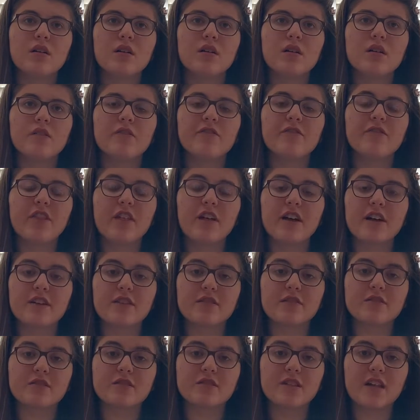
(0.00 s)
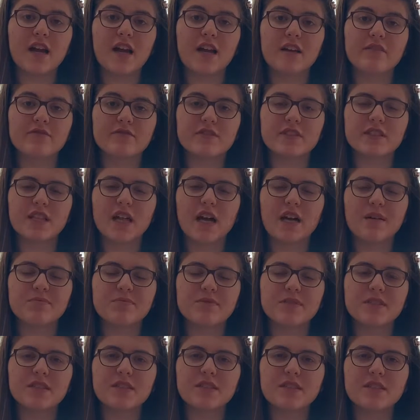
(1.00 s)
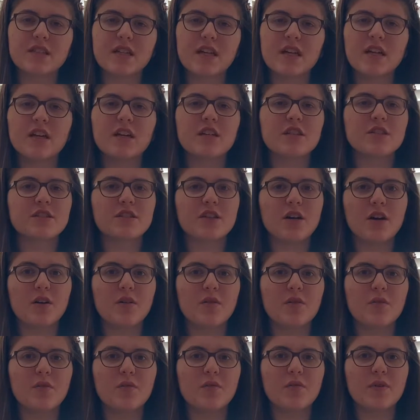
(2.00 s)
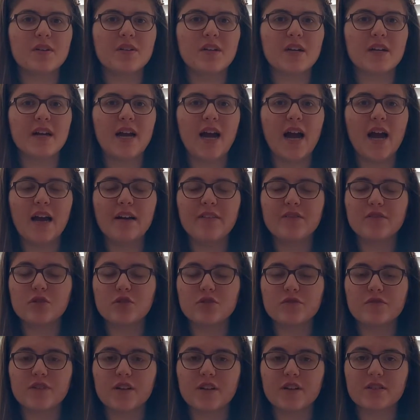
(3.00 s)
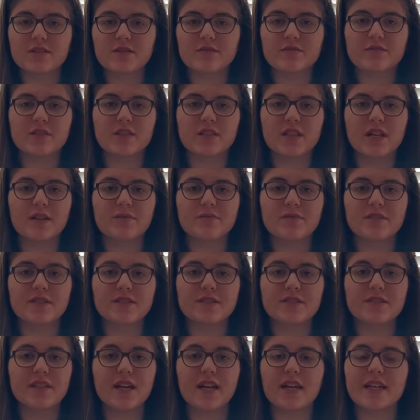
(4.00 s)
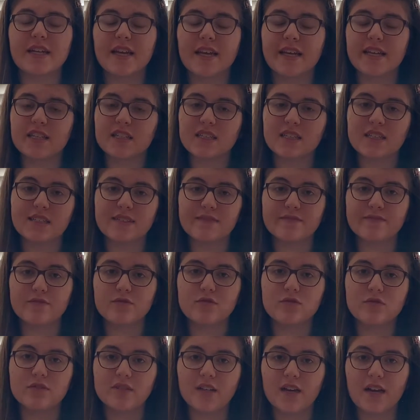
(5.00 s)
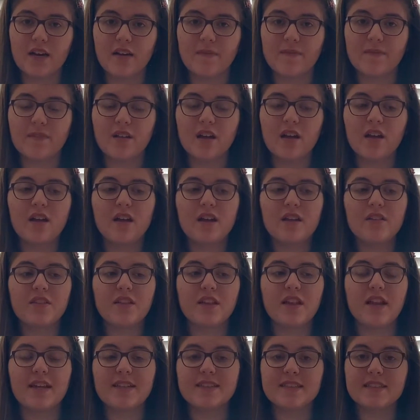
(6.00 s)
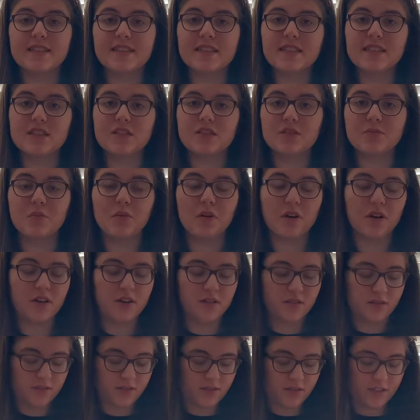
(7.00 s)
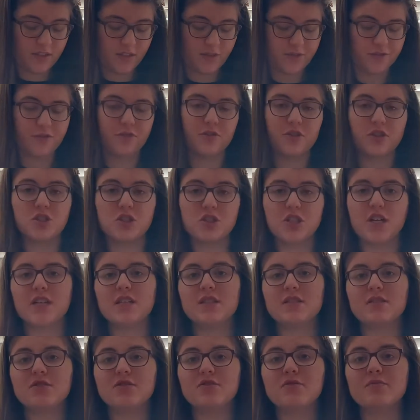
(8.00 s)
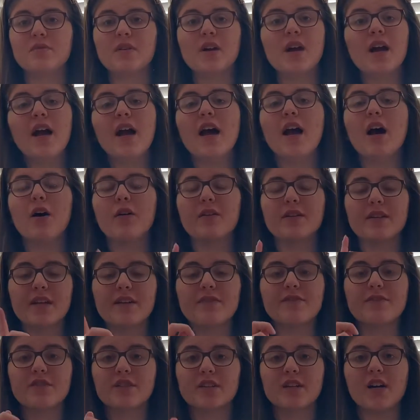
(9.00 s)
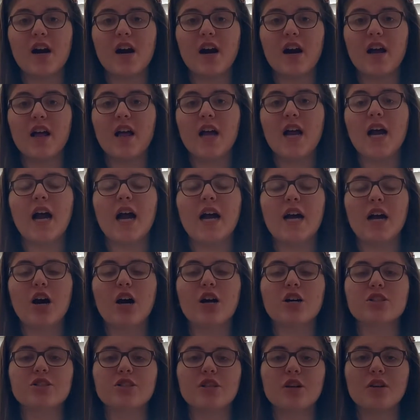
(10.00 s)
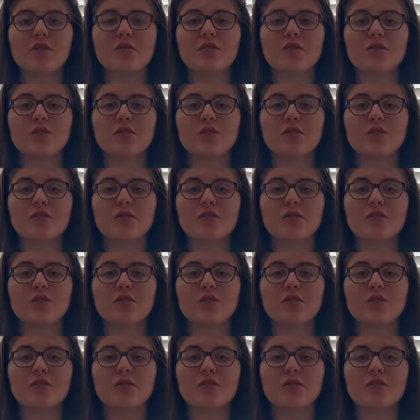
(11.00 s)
flares and relapses. So when I have those flares and relapses and I can't keep food down, then I need to put it through the J tube. Oh, and I forgot. I also,